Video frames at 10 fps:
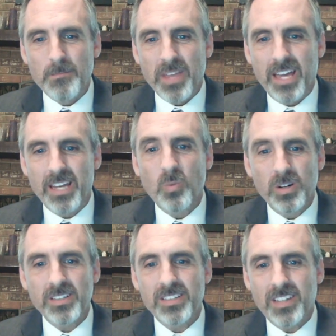And he
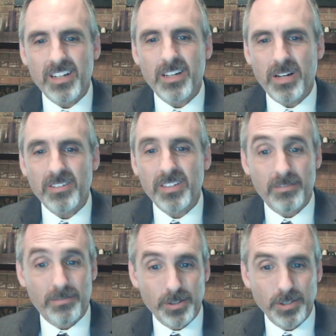wouldn't talk about
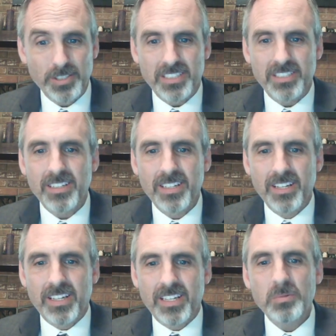conversion.
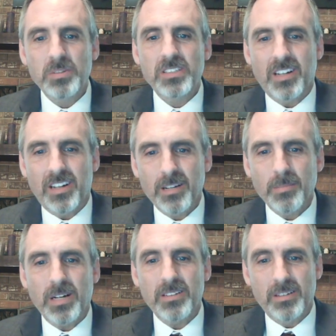He would just talk
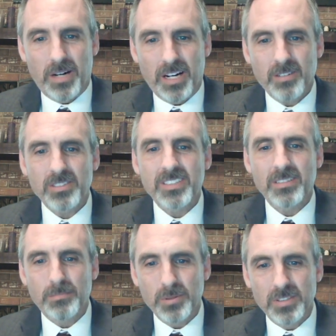about democracy
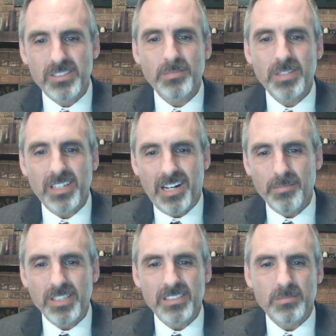and Buddhism and
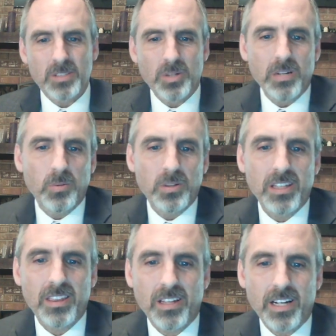communism. So he
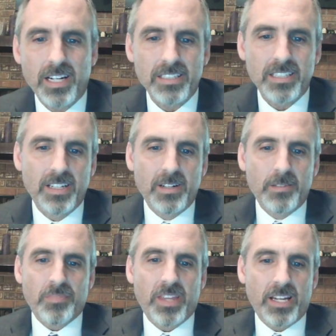really thought
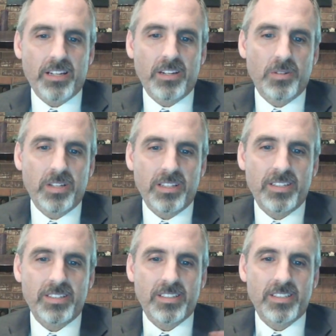that, you know,
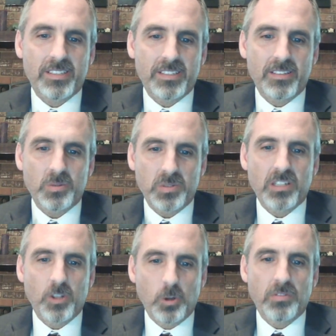this was a
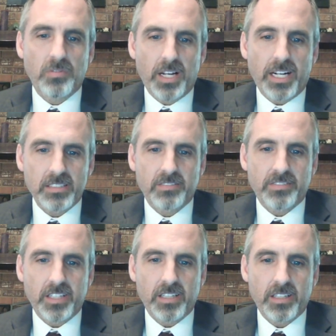global philosophy